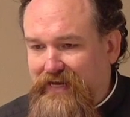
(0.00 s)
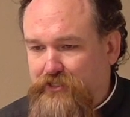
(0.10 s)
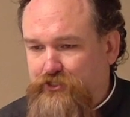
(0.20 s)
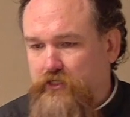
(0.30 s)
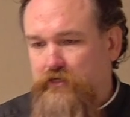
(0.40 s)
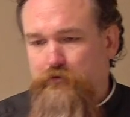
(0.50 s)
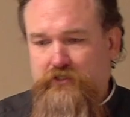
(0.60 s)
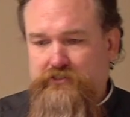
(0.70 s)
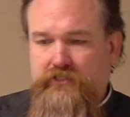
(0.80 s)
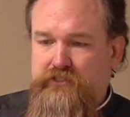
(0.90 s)
nature, it
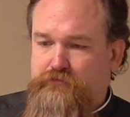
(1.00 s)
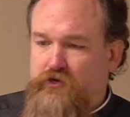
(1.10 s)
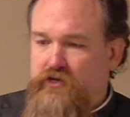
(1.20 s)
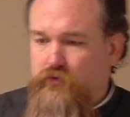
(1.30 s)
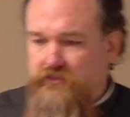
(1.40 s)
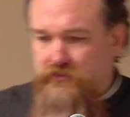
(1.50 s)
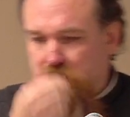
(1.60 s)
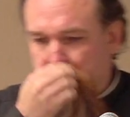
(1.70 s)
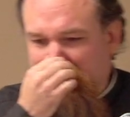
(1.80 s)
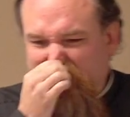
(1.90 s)
was, his birth wasn't
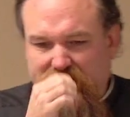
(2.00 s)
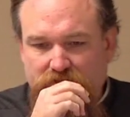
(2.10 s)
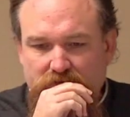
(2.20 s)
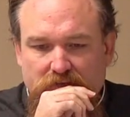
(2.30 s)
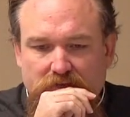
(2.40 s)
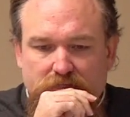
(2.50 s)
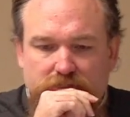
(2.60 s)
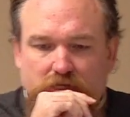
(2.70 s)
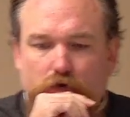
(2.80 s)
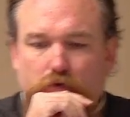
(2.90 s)
surprising.
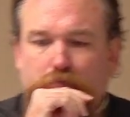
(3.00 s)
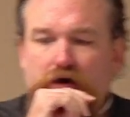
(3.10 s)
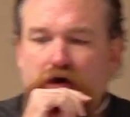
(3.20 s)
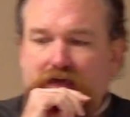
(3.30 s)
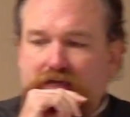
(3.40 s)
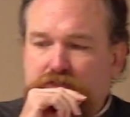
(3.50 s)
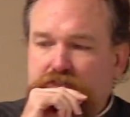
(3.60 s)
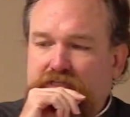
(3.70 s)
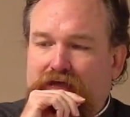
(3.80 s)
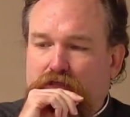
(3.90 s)
So Paul has
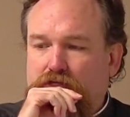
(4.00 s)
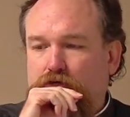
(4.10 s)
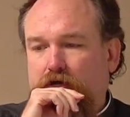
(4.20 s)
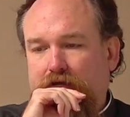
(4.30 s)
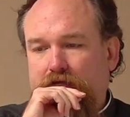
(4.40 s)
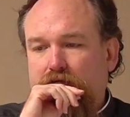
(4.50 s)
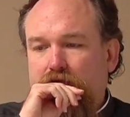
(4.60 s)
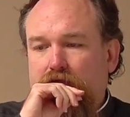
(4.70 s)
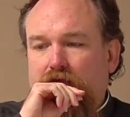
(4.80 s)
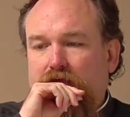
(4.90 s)
this allegory
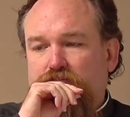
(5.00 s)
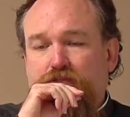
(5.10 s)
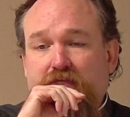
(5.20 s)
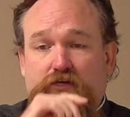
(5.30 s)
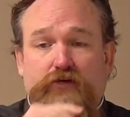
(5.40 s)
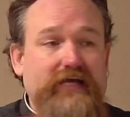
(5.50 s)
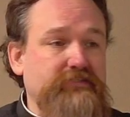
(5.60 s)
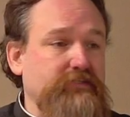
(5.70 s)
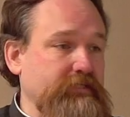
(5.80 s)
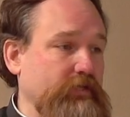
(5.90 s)
and so Theodore
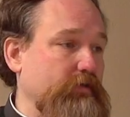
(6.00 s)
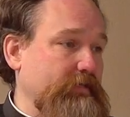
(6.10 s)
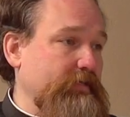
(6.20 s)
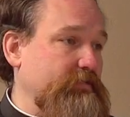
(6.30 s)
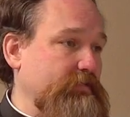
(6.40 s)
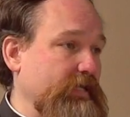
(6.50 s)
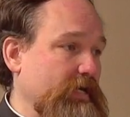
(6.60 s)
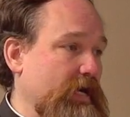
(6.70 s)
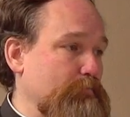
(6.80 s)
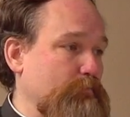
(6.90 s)
has to deal with it. It's like,
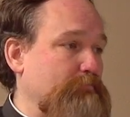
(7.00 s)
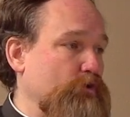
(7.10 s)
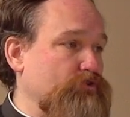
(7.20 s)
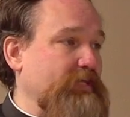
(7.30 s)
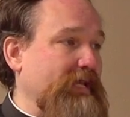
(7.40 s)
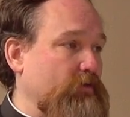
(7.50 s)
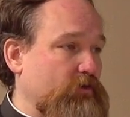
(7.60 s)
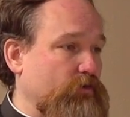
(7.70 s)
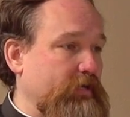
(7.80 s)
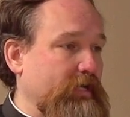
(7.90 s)
I'm opposed to
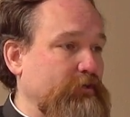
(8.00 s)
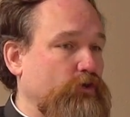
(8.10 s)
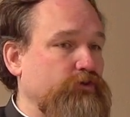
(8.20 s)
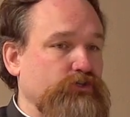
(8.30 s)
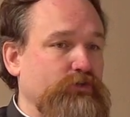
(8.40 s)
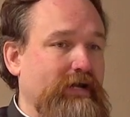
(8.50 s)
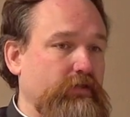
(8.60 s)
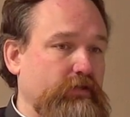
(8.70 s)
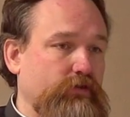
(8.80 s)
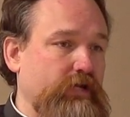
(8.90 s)
allegory. I don't do
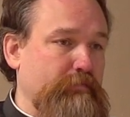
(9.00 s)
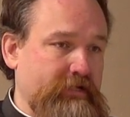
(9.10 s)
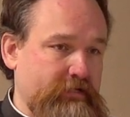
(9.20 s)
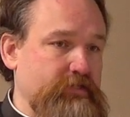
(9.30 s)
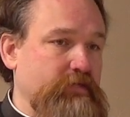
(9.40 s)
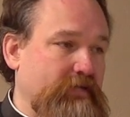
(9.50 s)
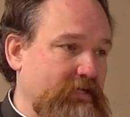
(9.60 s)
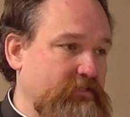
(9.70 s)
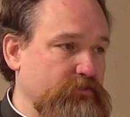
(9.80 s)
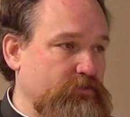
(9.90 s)
allegory, but here the
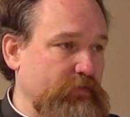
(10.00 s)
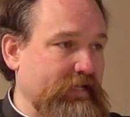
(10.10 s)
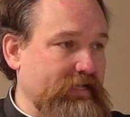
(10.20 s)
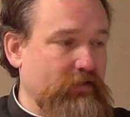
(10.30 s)
apostle is doing an